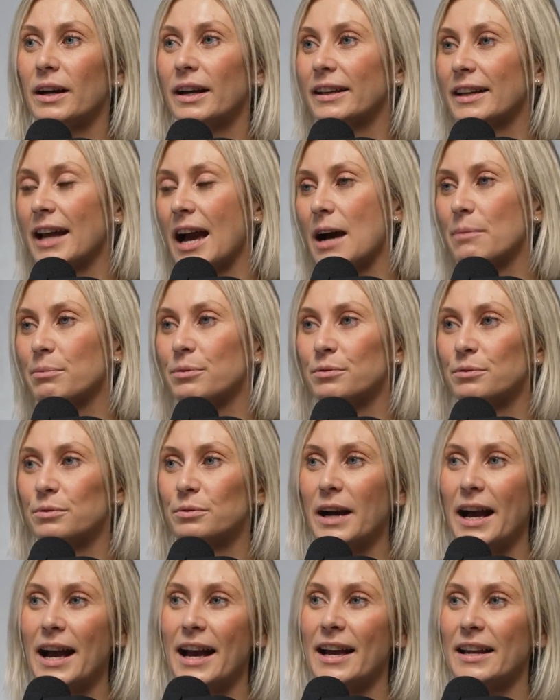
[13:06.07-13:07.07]
an
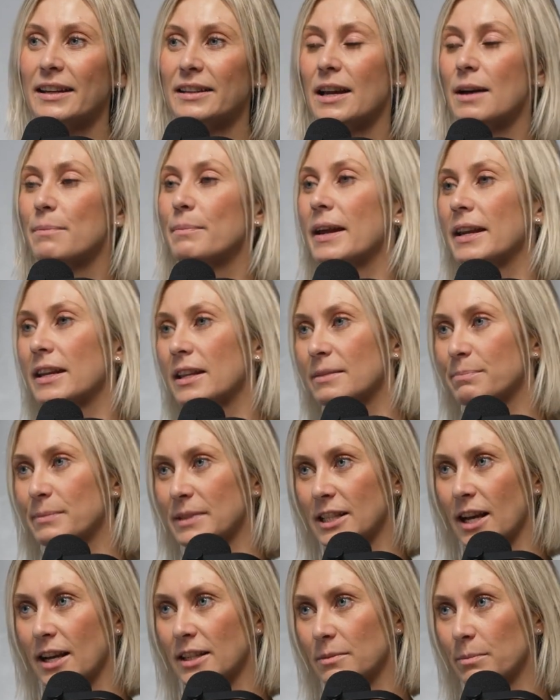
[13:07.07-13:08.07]
apple and a
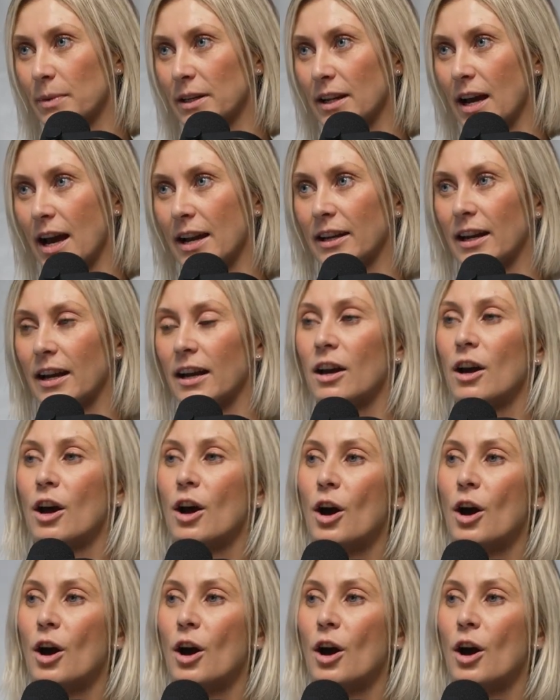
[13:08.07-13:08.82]
medium-sized banana,